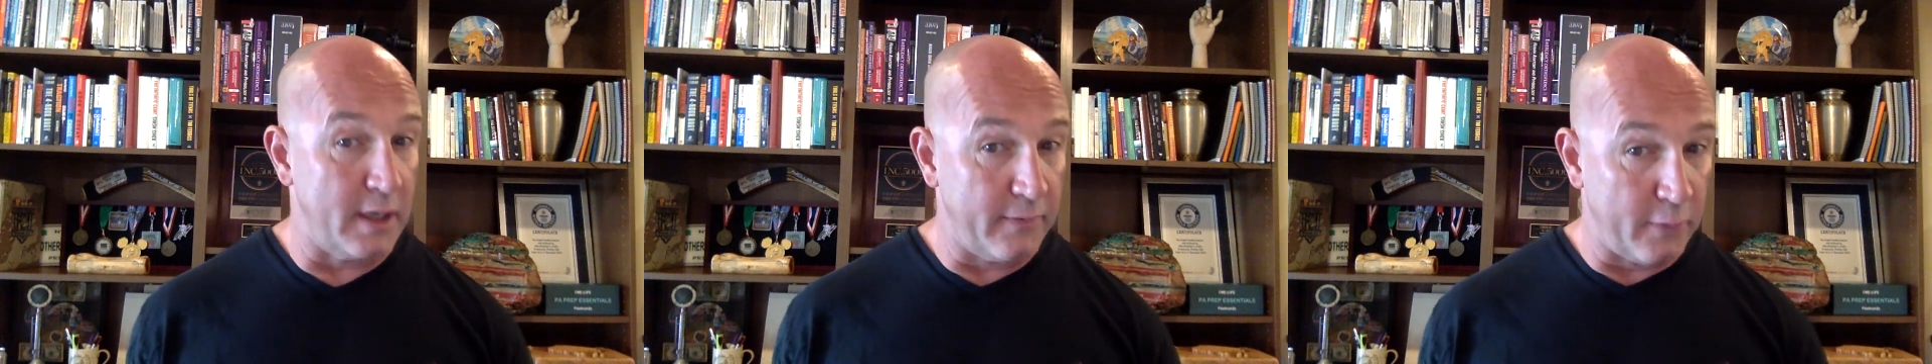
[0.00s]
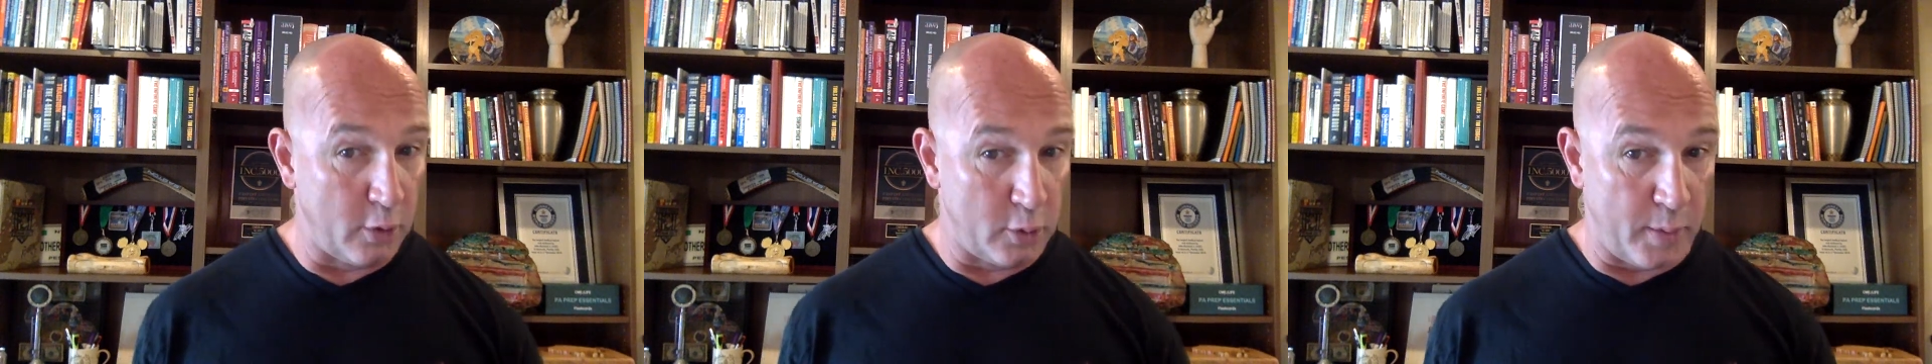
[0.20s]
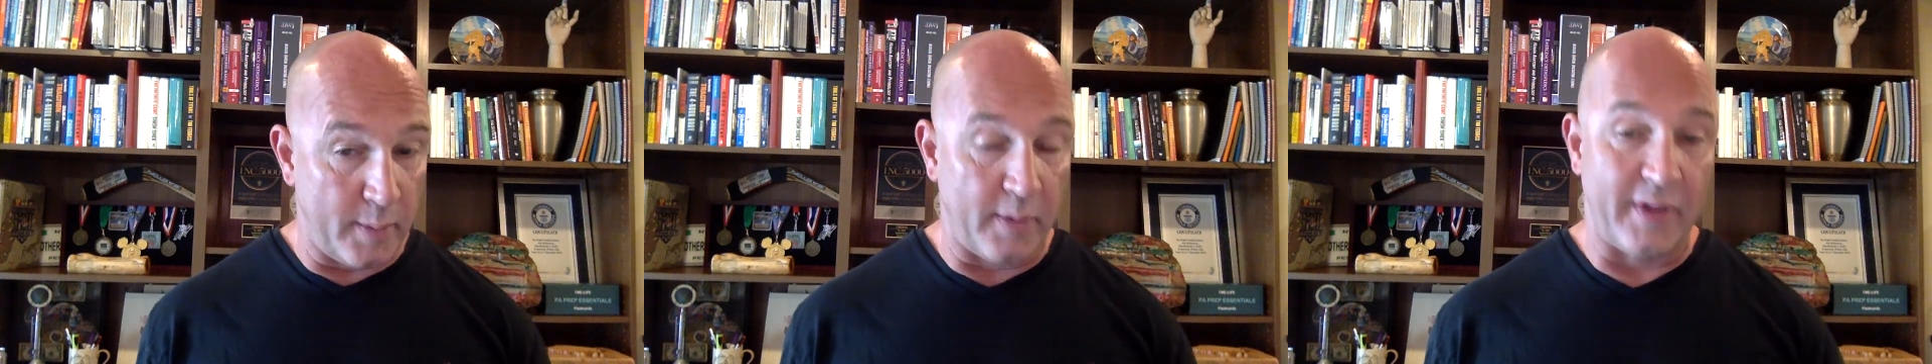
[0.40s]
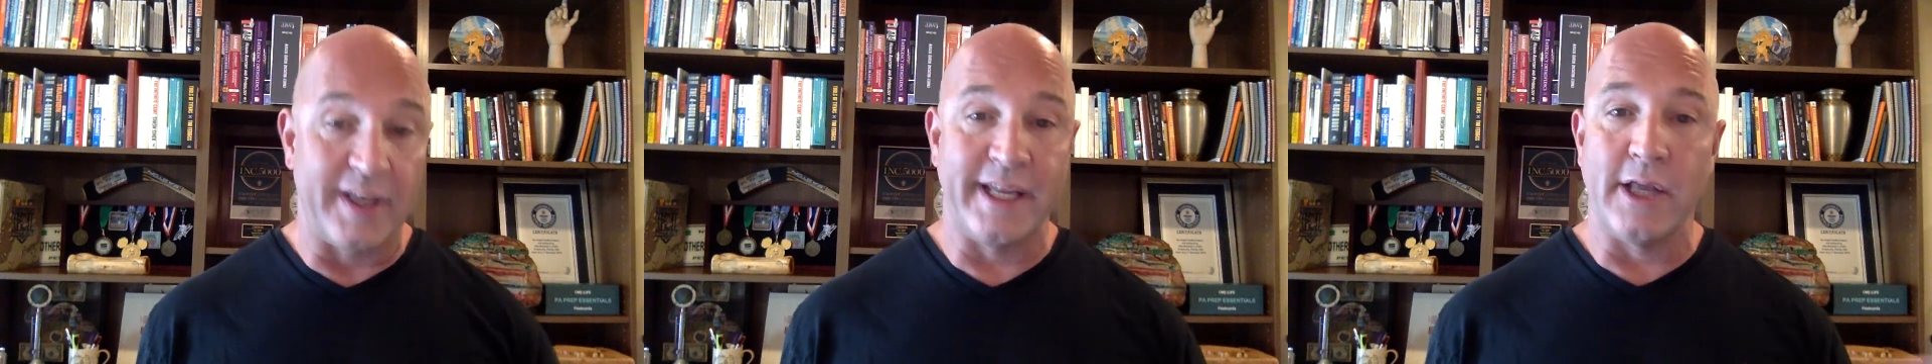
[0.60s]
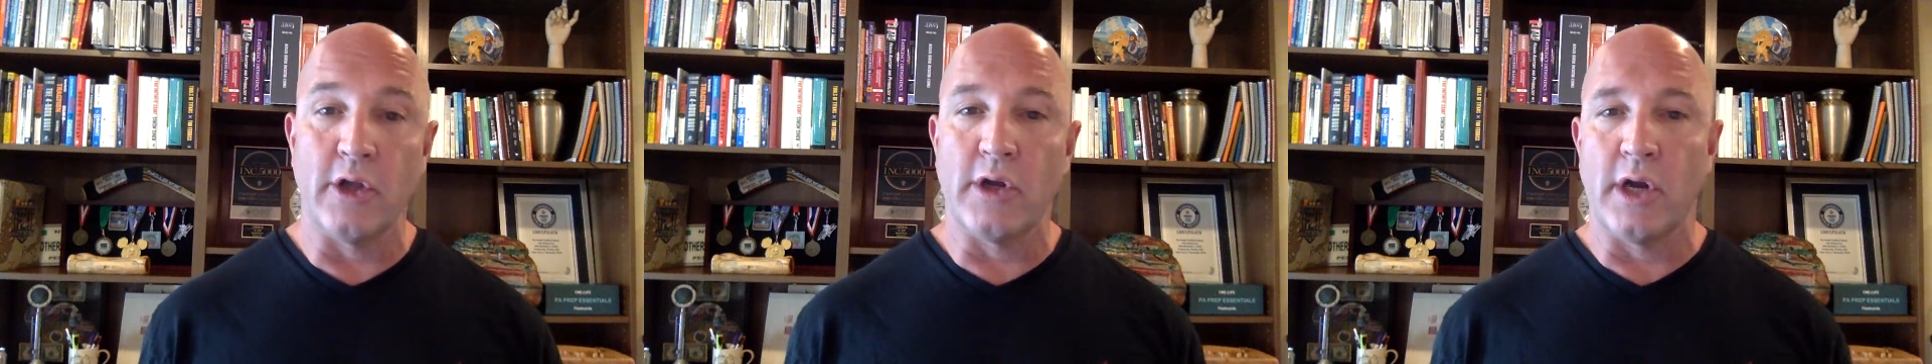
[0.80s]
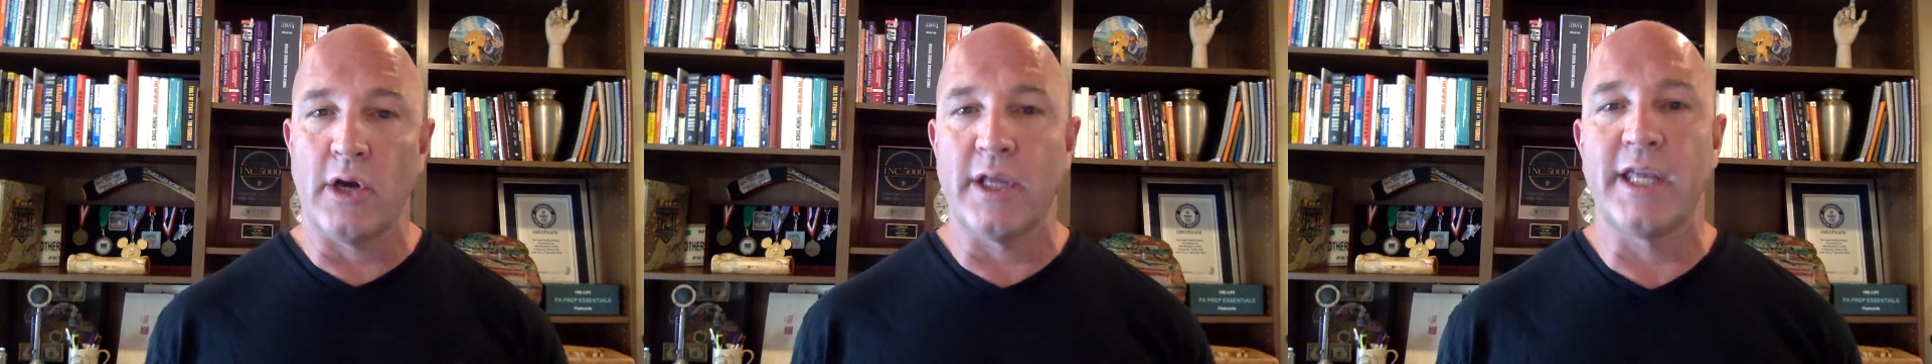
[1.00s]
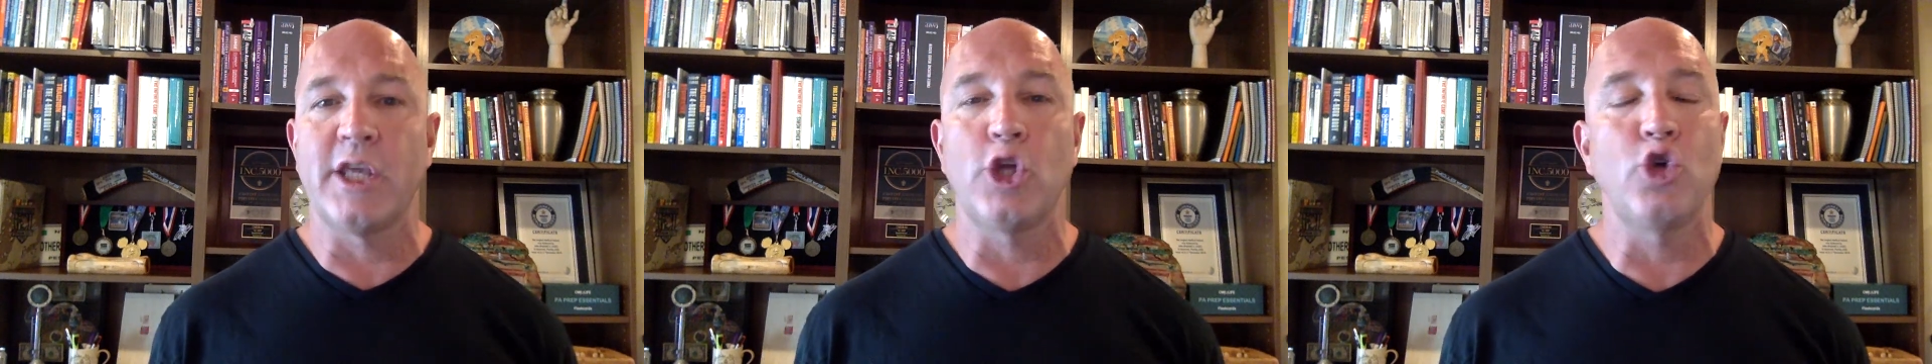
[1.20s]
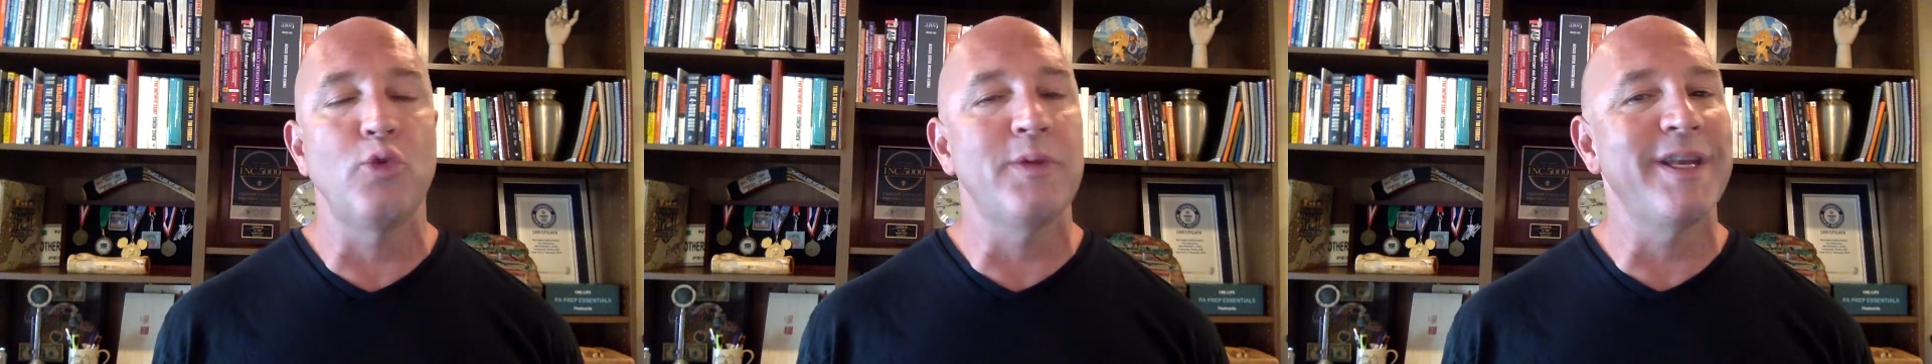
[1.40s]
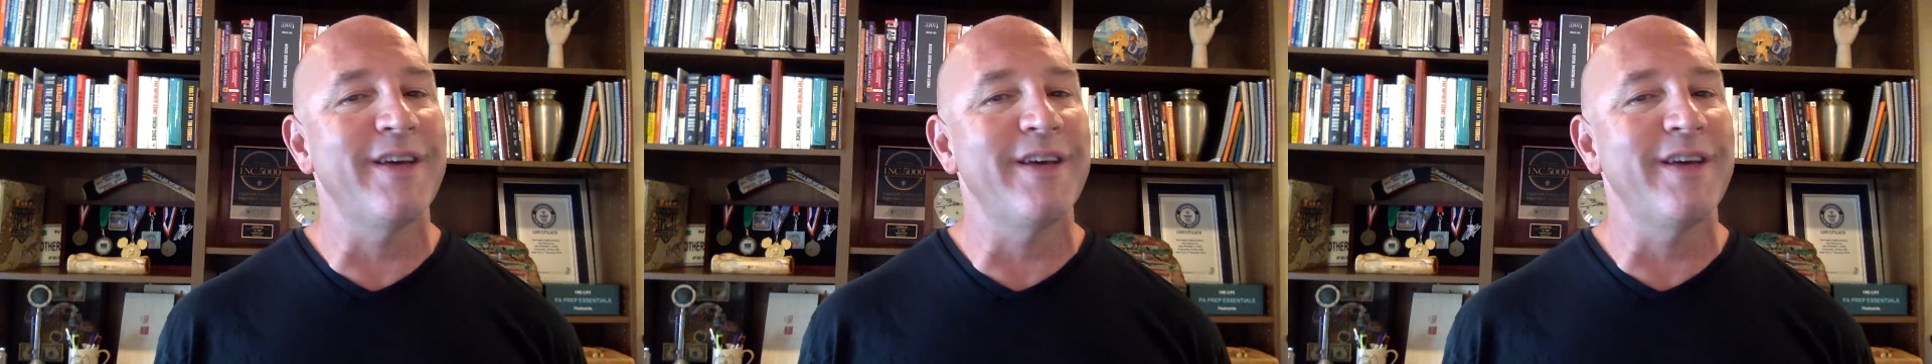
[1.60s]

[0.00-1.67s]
Influence People, the Dale Carnegie Human